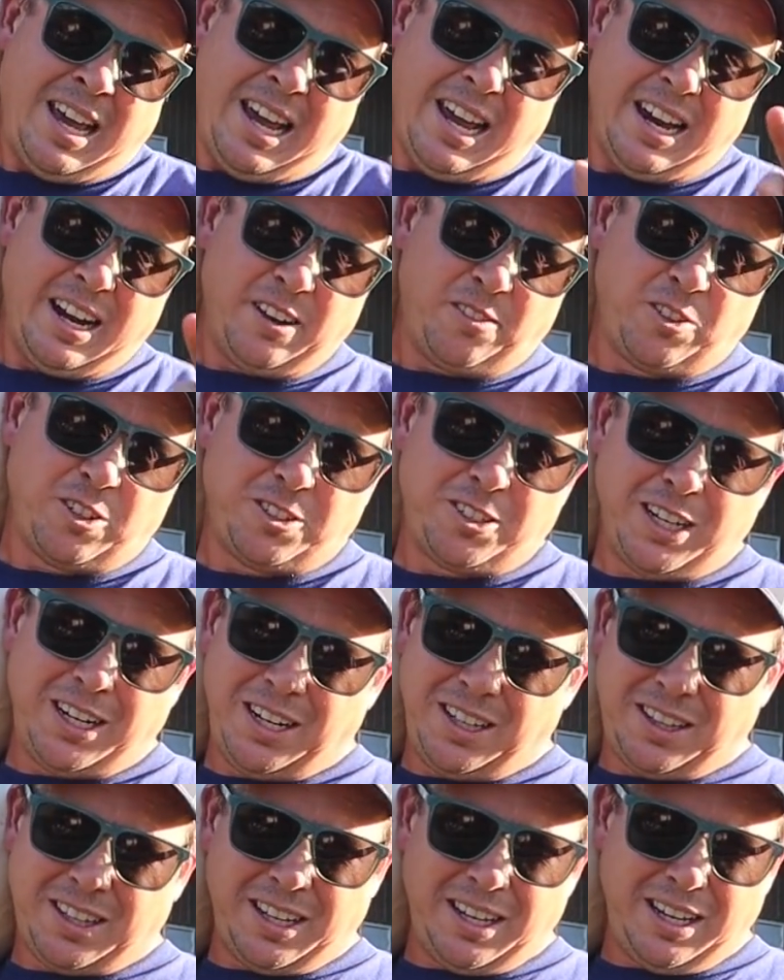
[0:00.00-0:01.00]
And if there's
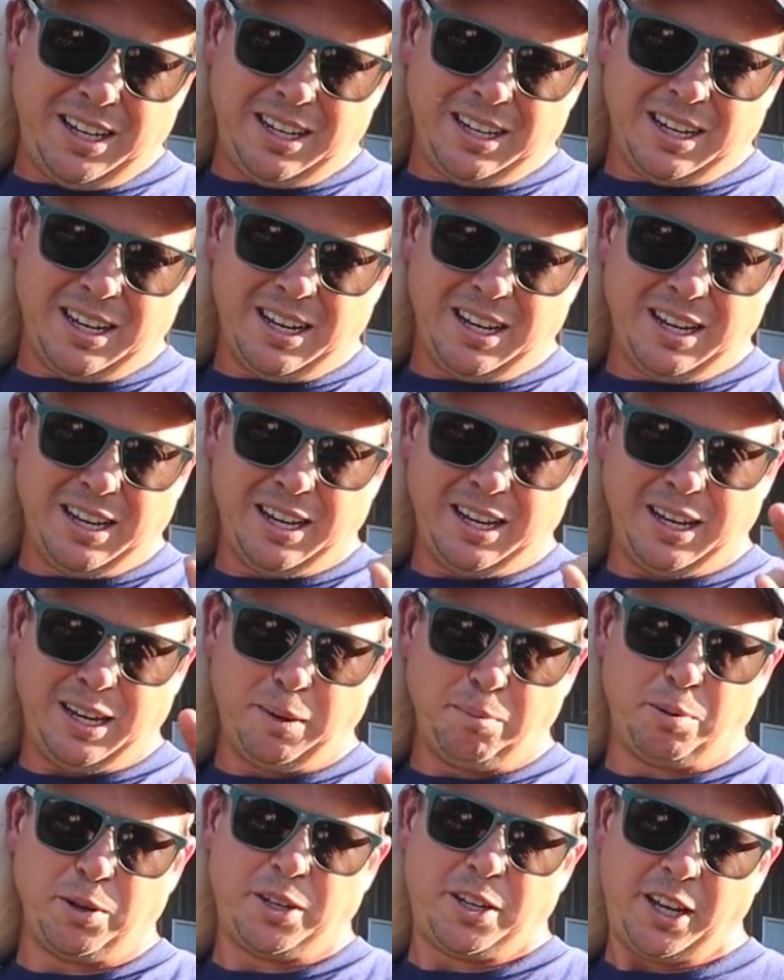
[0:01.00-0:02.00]
anything
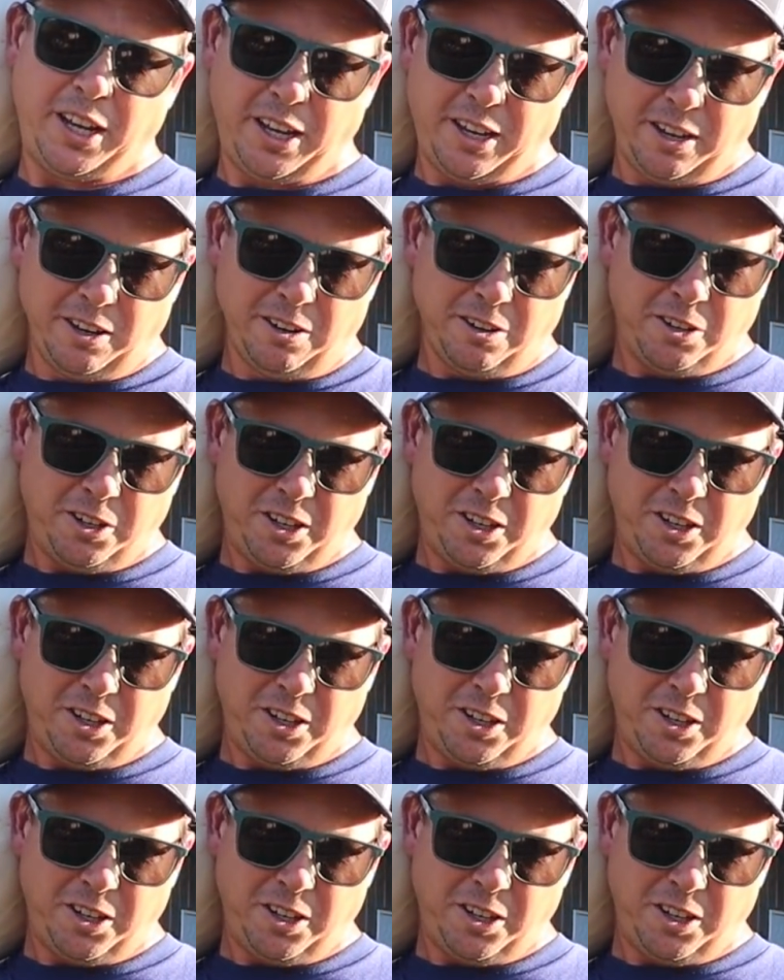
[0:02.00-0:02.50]
in particular